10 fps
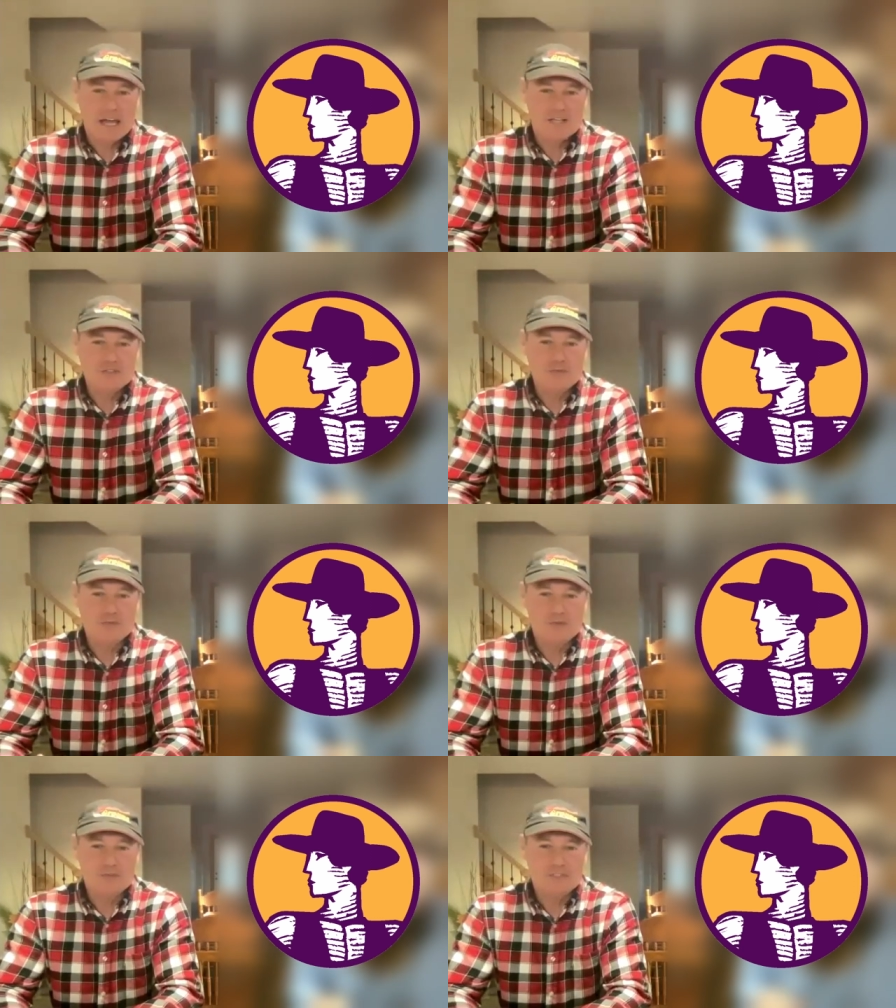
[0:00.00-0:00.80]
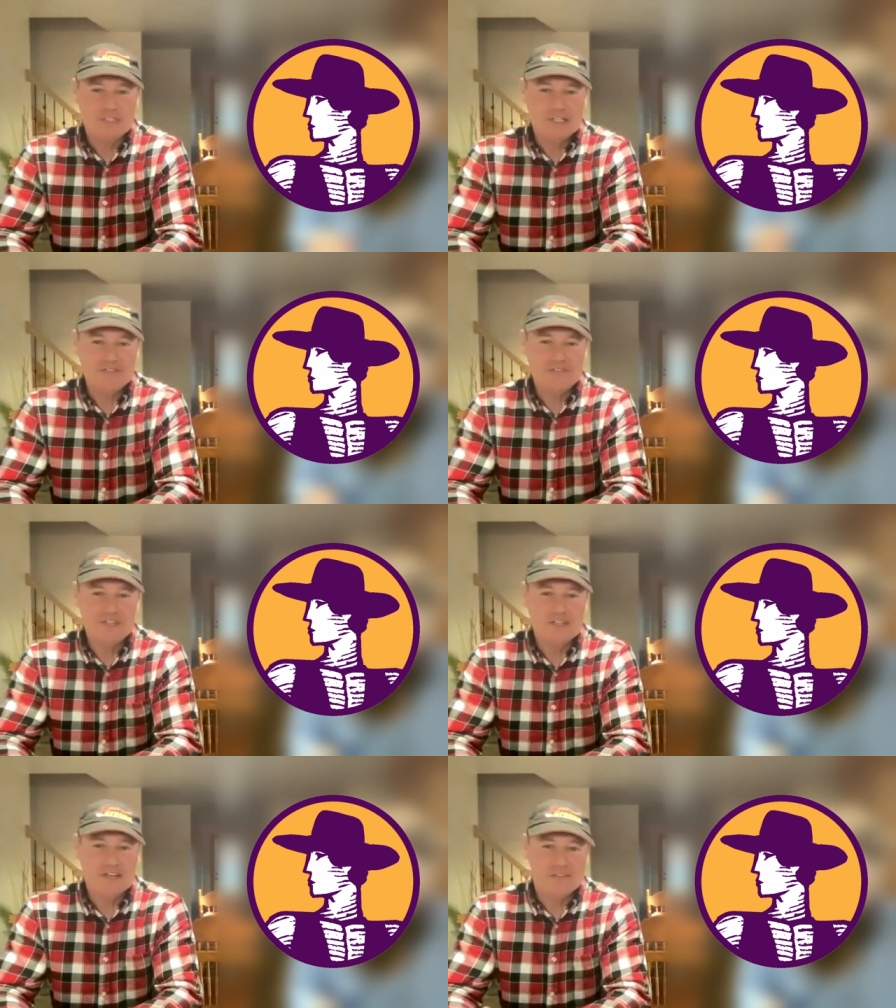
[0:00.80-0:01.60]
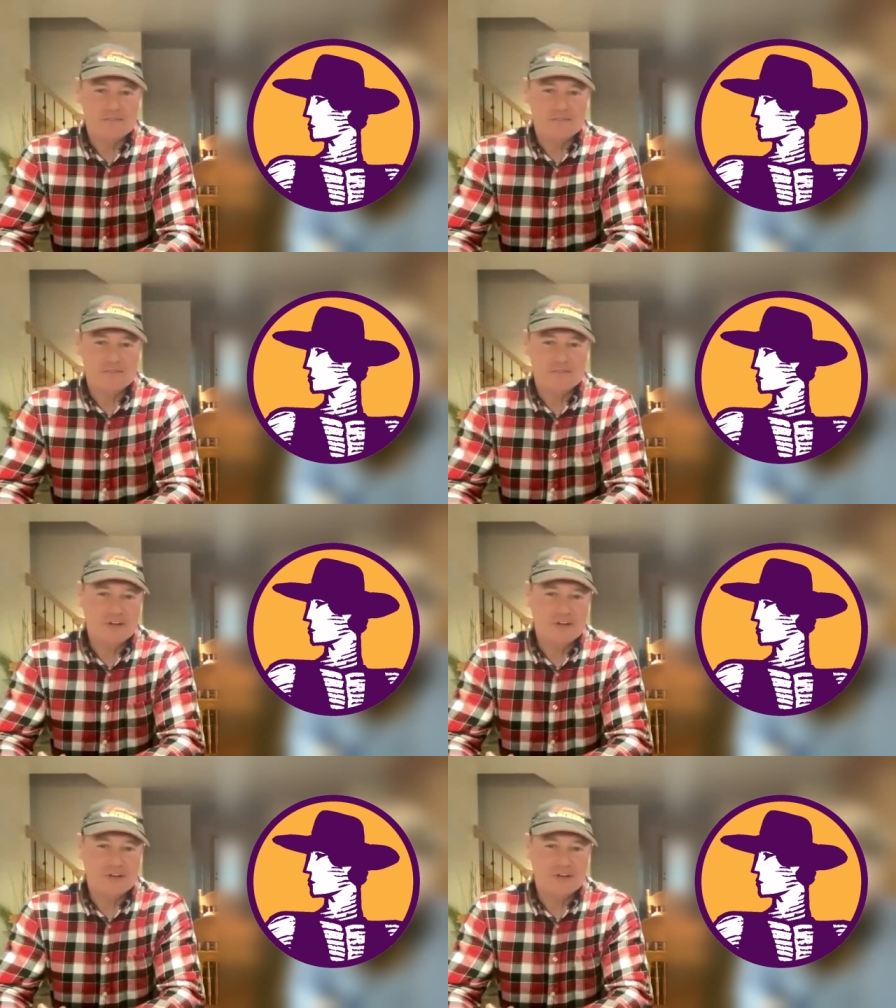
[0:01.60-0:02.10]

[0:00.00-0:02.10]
casual, easy, and